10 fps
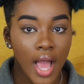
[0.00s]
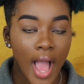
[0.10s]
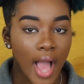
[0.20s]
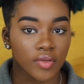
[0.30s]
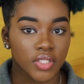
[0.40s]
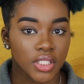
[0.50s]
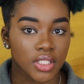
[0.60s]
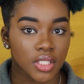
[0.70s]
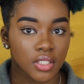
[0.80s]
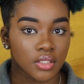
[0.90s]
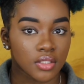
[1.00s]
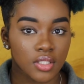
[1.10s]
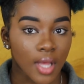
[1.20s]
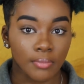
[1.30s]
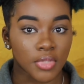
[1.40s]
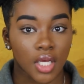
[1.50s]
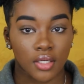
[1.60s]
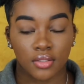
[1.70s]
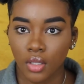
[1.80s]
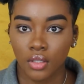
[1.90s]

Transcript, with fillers: have this in something